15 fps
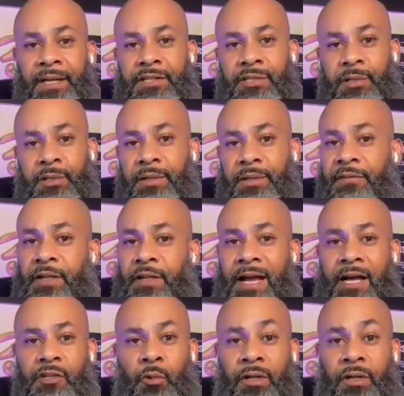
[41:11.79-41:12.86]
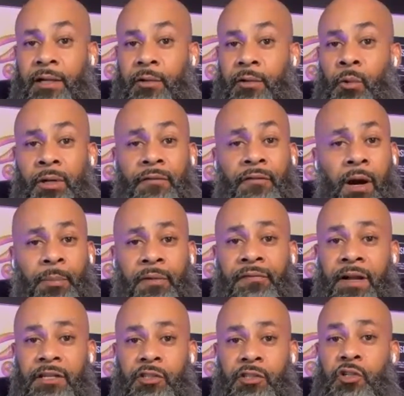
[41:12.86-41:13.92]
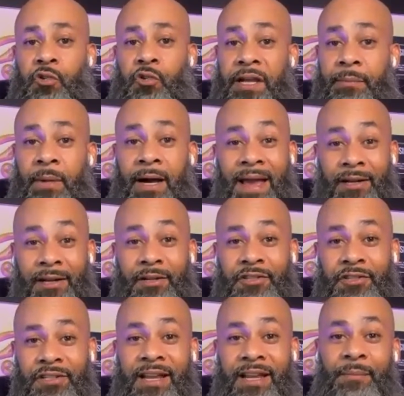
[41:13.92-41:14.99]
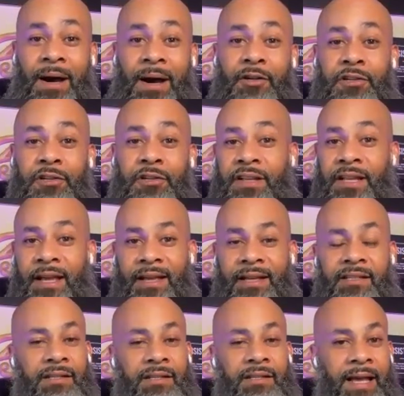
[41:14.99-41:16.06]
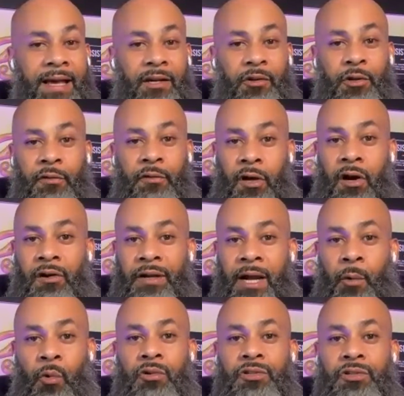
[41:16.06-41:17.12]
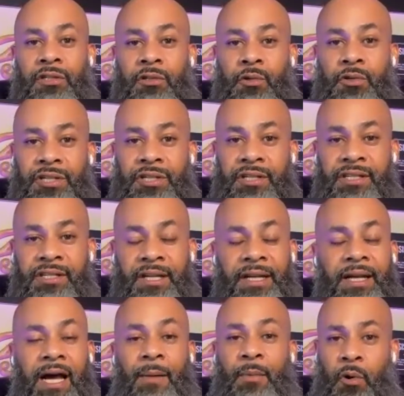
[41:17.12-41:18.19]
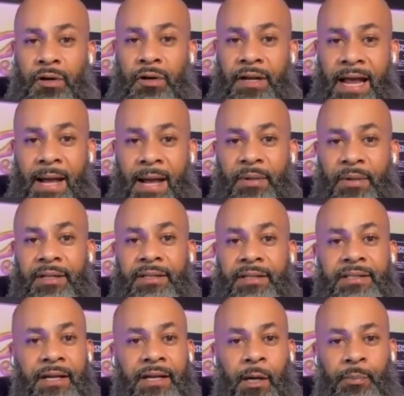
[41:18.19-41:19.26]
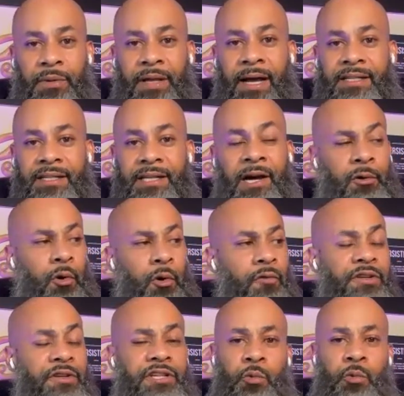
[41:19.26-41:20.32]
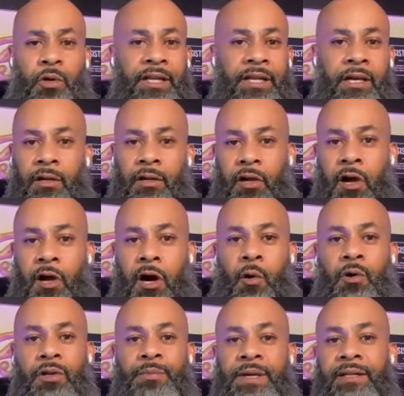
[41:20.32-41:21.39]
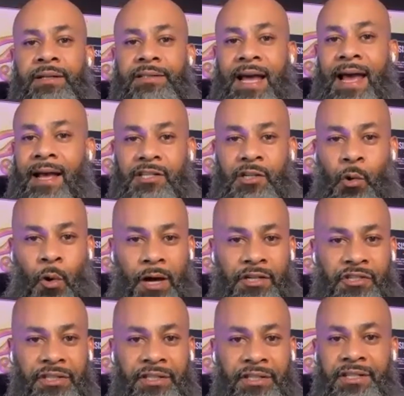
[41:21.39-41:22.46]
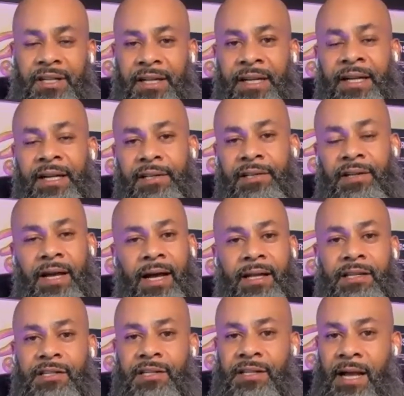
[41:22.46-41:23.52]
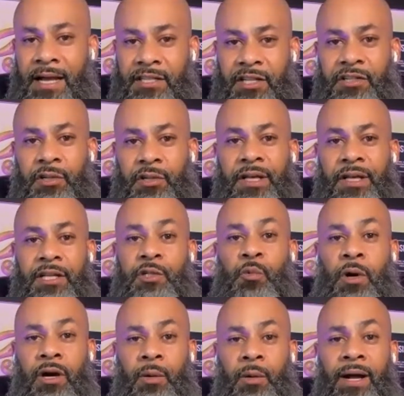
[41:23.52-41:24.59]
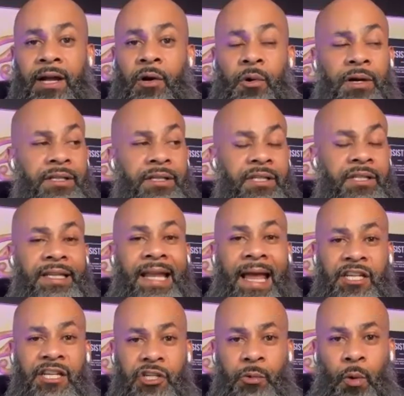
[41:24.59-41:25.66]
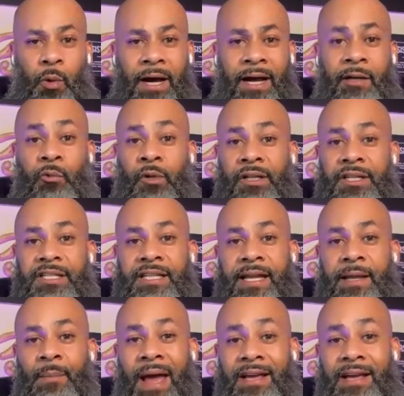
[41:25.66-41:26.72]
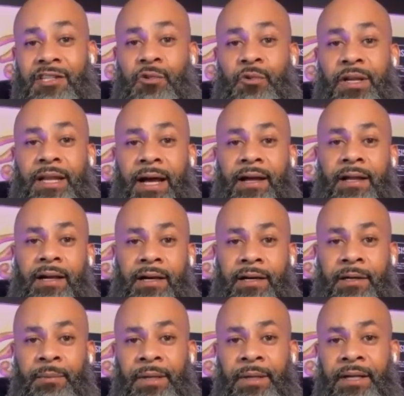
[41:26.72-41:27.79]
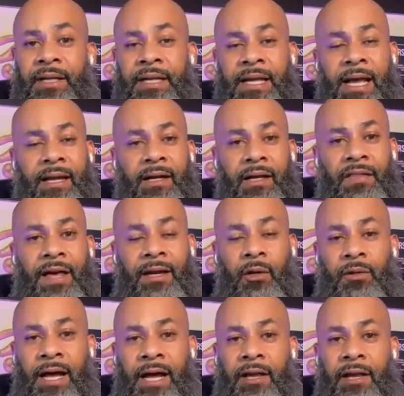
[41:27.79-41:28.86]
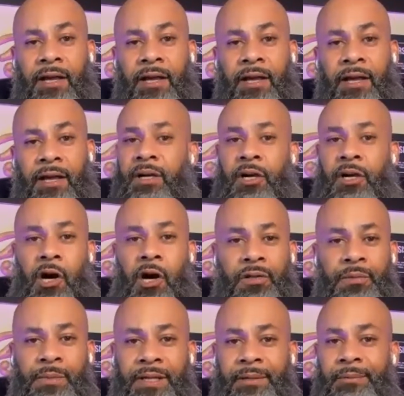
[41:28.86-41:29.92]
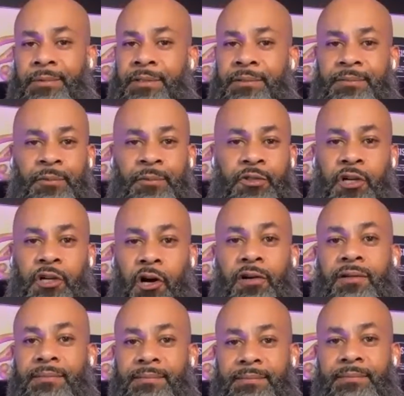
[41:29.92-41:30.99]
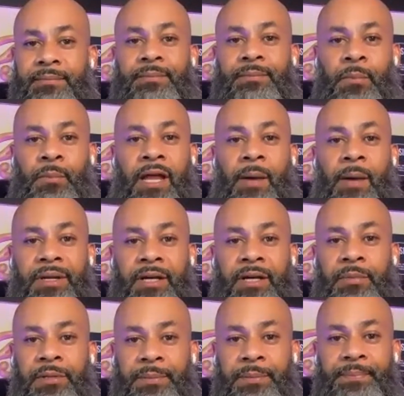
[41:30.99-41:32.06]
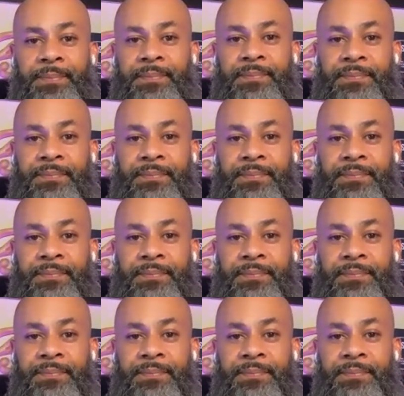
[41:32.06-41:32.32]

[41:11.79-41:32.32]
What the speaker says: So if you guys would like one of our professionally trained, managed, and monitored VAs, head on over to REI World Solutions. I'd be more than happy to help you guys out. Or if you just want to get on a call with me to ask questions, you guys can do that as well by going to nationwiderealestatemastery.com. And that'll allow you to book a call with me. We'll talk. I'm more than happy to help you.